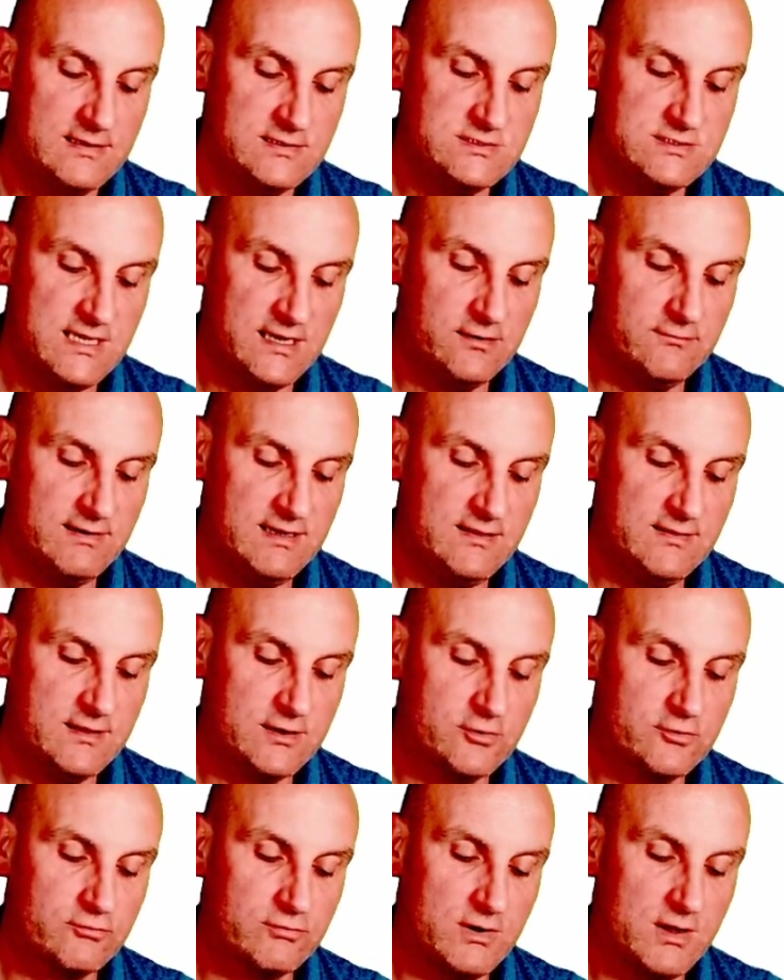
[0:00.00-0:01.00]
Generate the
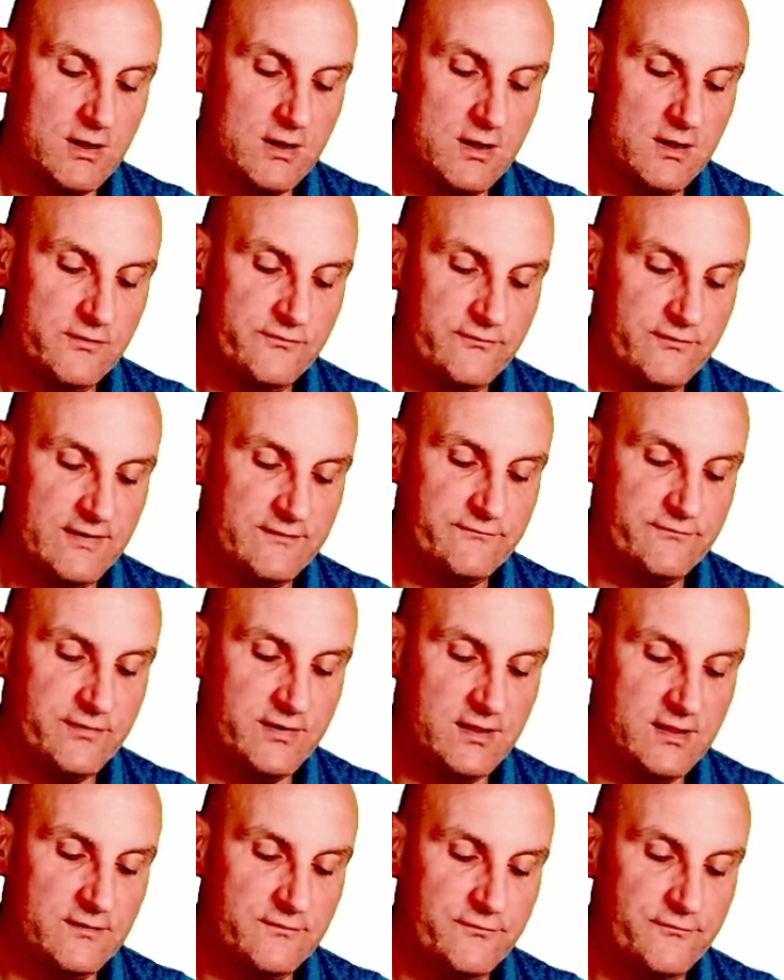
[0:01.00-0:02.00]
graph and
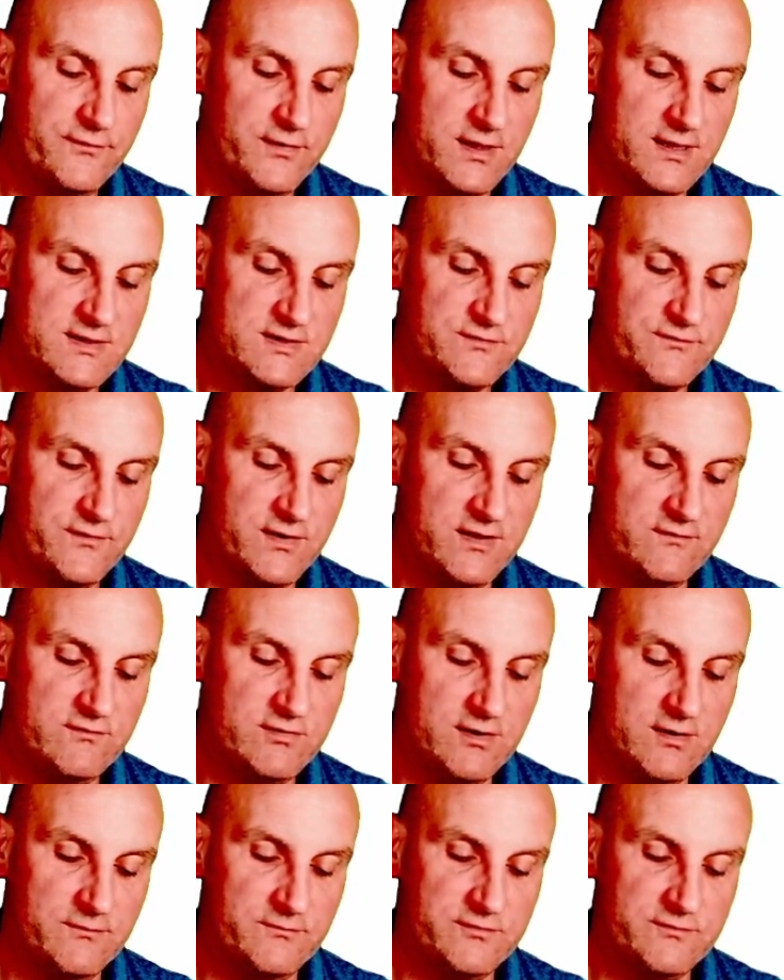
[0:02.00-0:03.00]
find the first 5
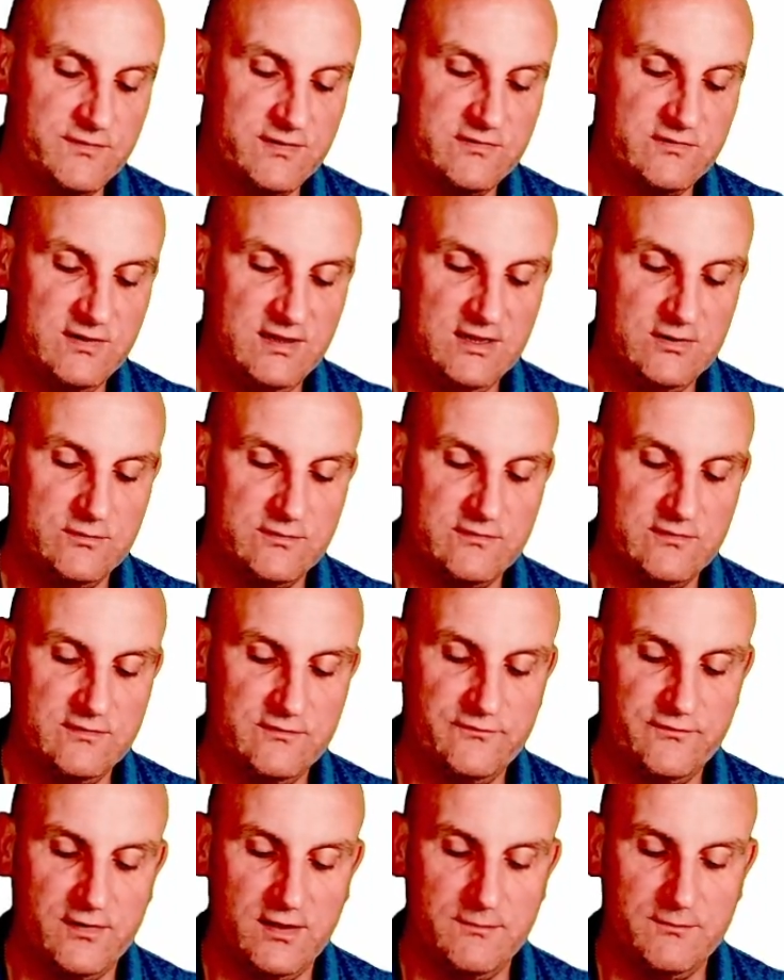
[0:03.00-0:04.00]
terms of the sequence
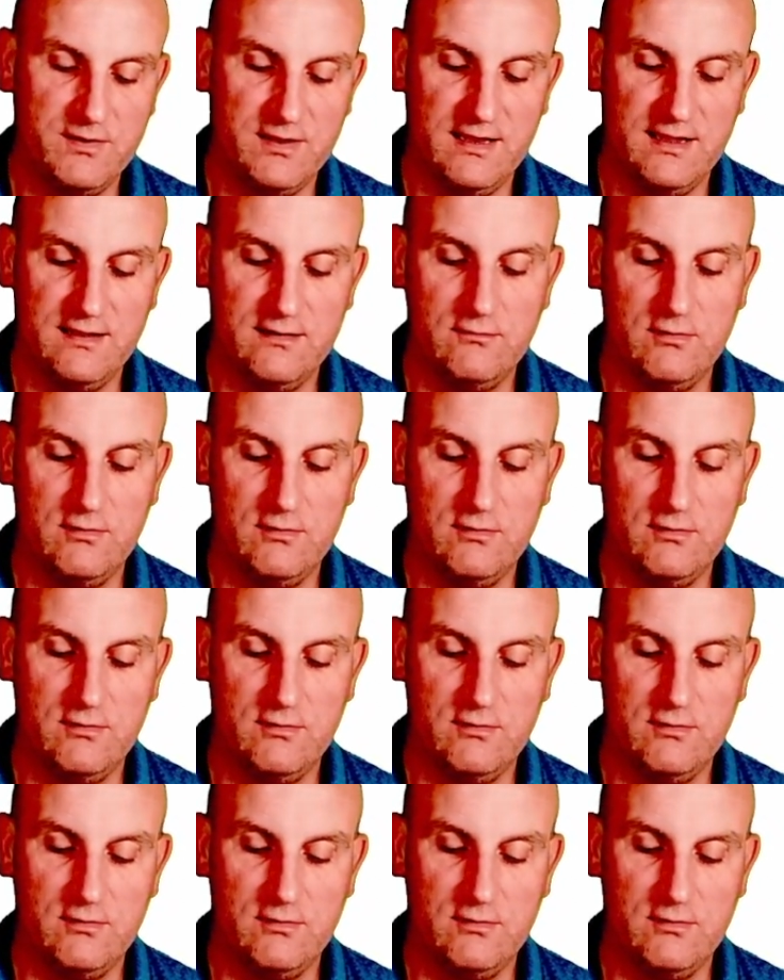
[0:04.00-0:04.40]
defined by that.